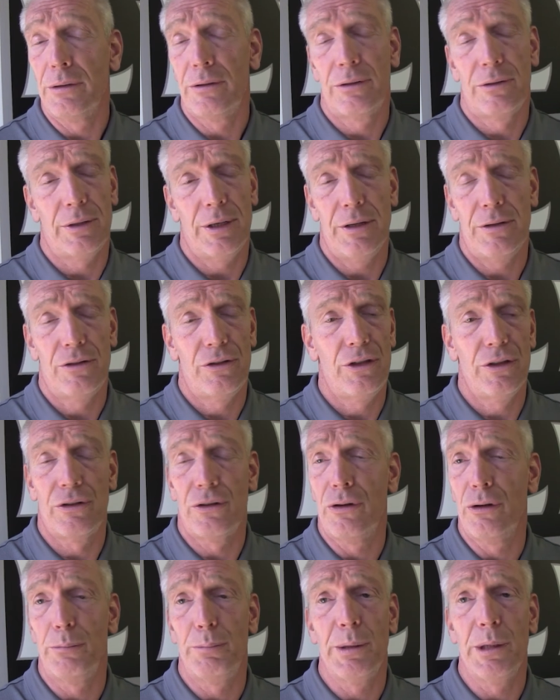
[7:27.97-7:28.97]
It's
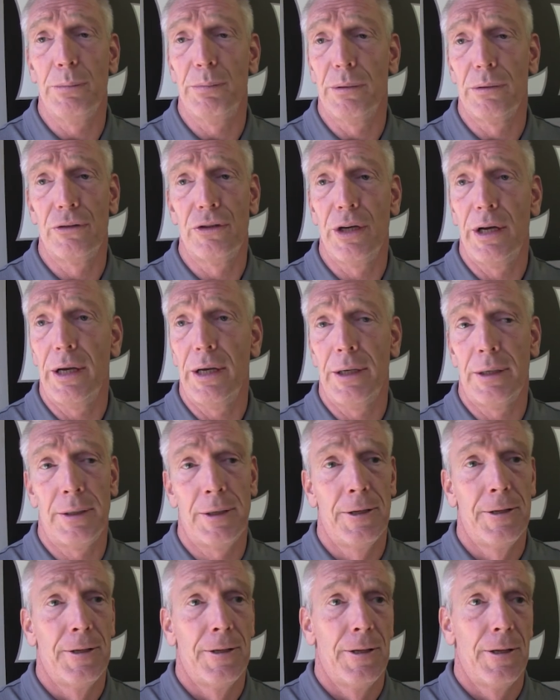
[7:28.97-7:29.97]
just good people, Jay, and
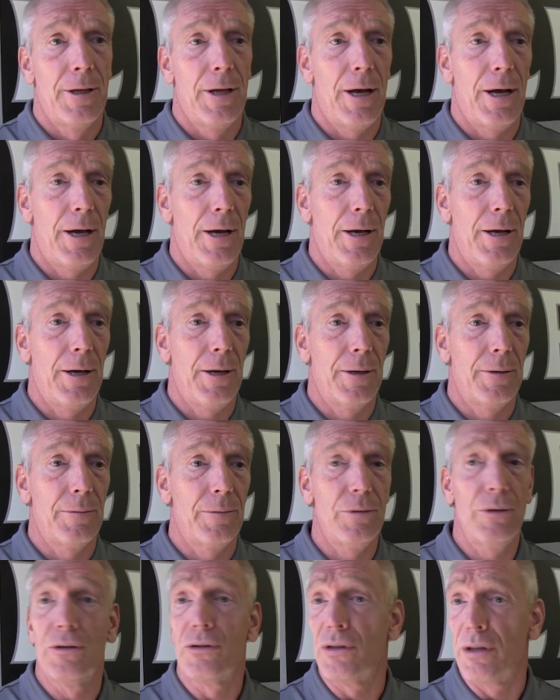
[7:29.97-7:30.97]

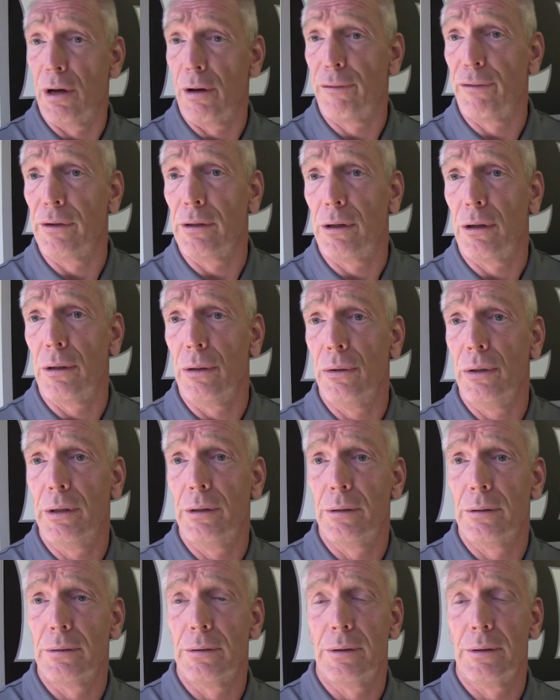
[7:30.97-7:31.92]
yourself included.